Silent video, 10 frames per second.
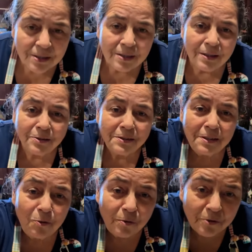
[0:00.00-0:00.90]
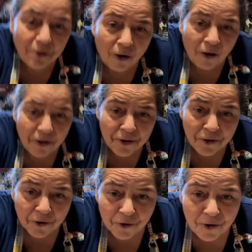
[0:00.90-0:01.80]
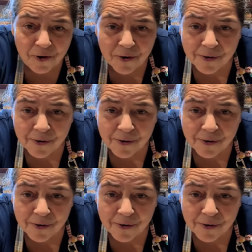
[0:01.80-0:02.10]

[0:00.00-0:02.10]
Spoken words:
Let's see who's on here.